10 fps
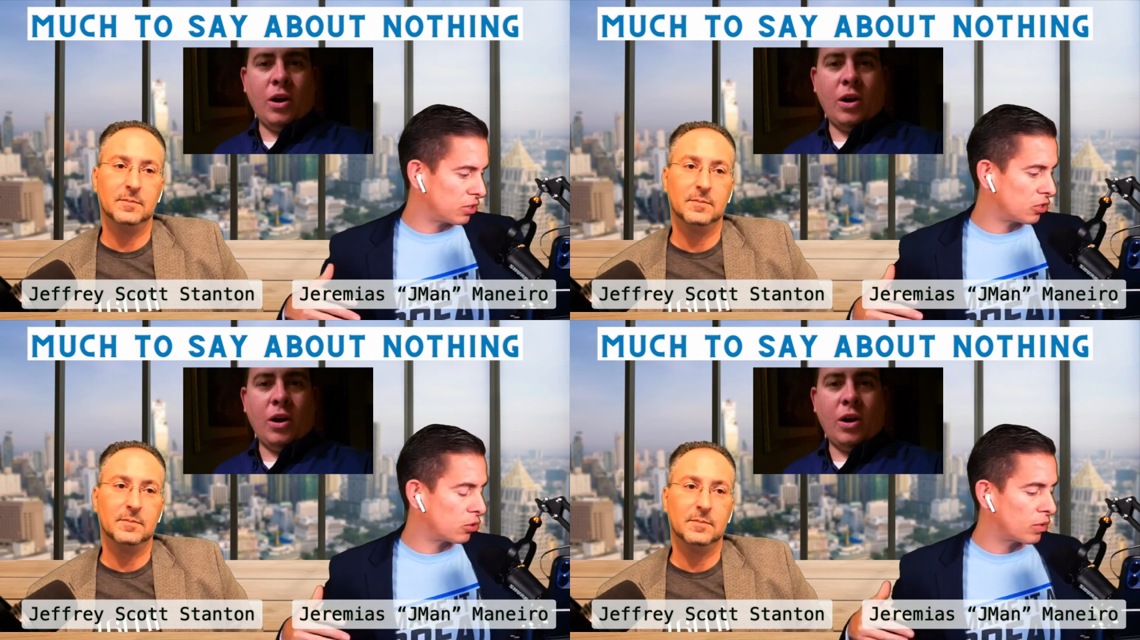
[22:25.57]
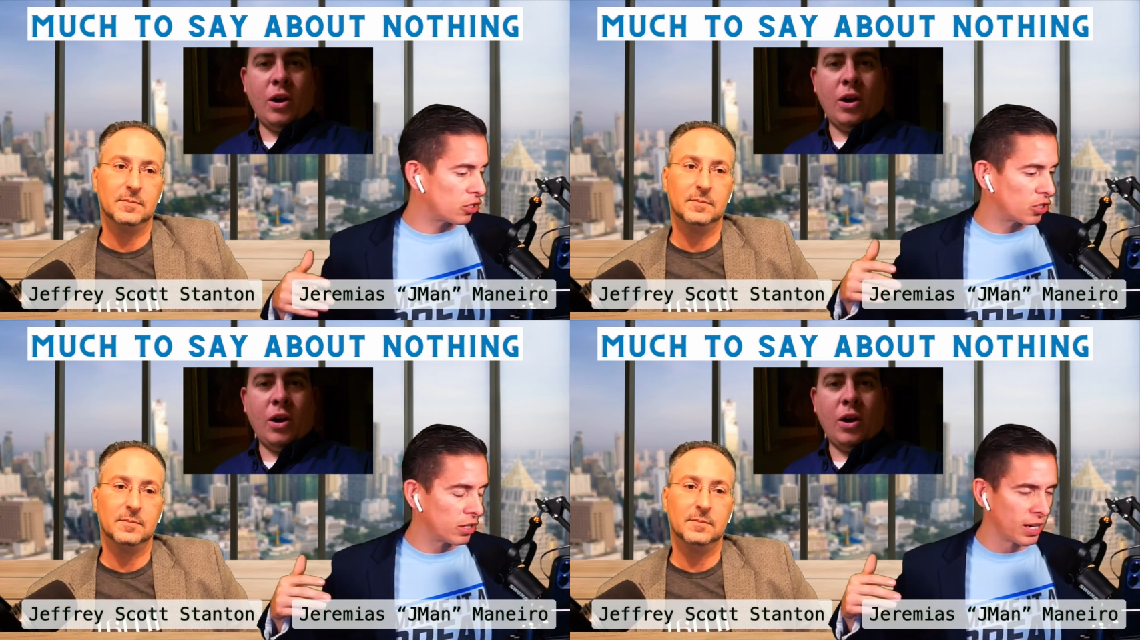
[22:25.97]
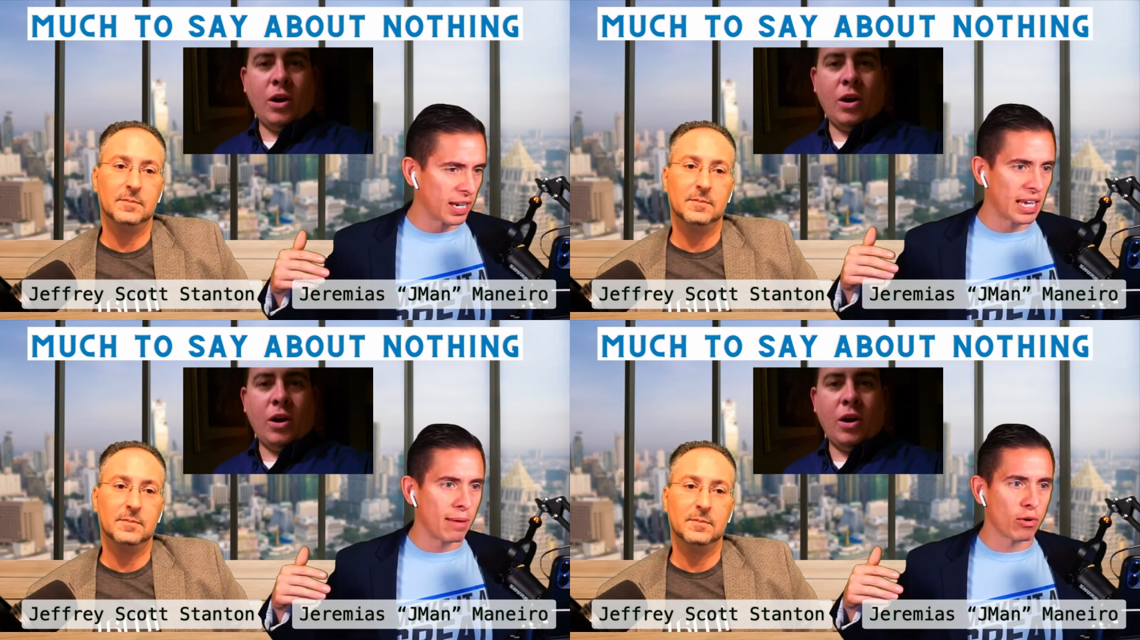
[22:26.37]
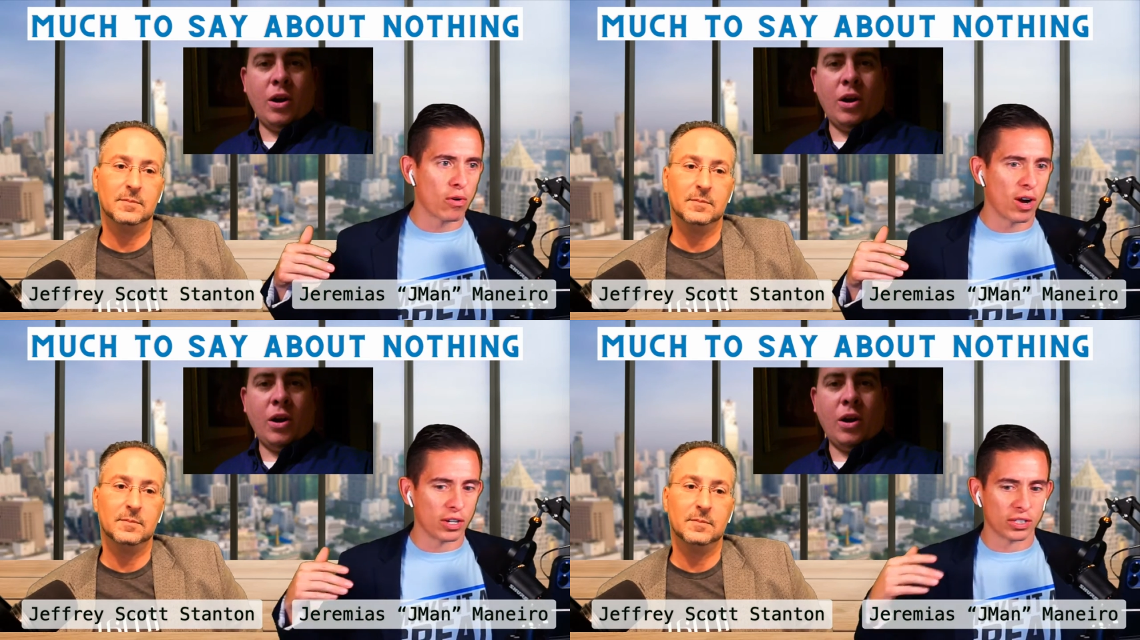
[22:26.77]
Speaker 1: situation and I came
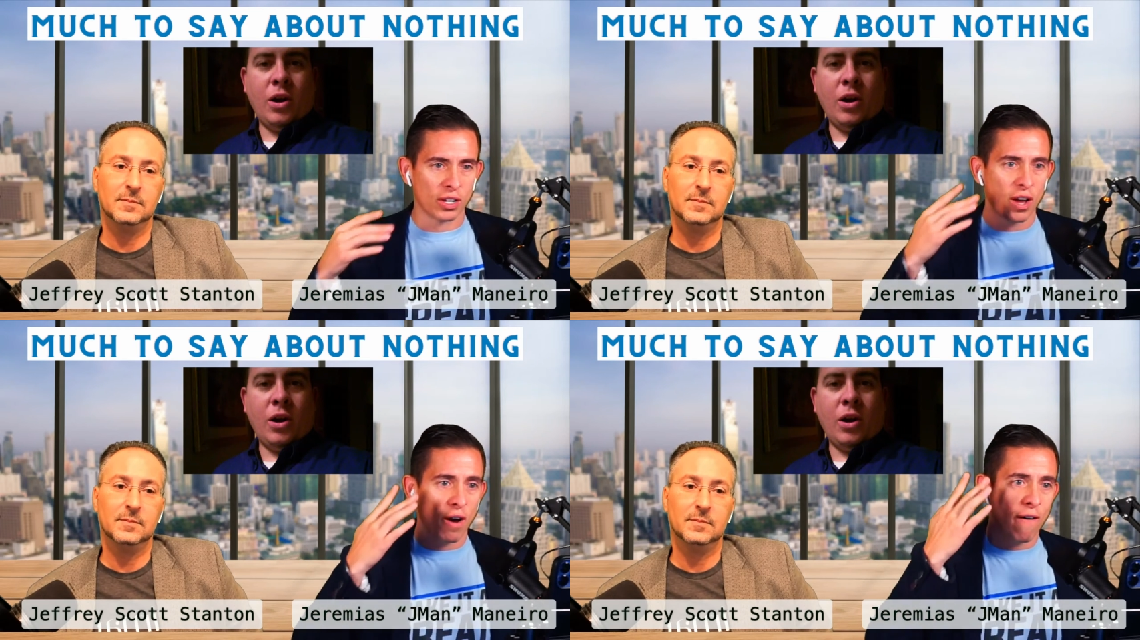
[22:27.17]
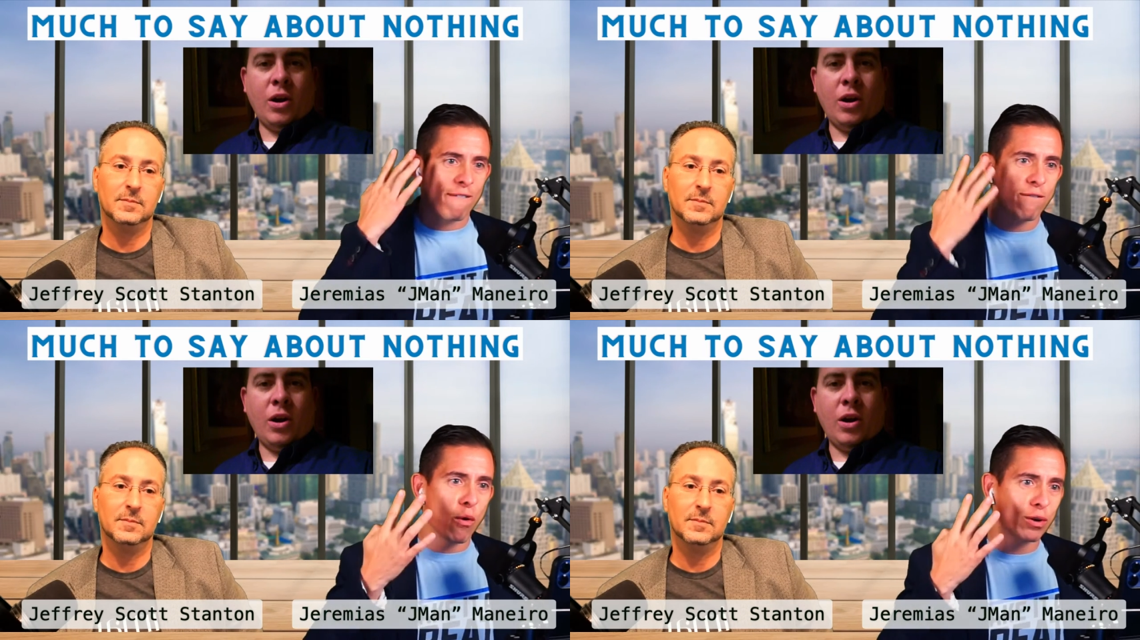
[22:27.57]
across four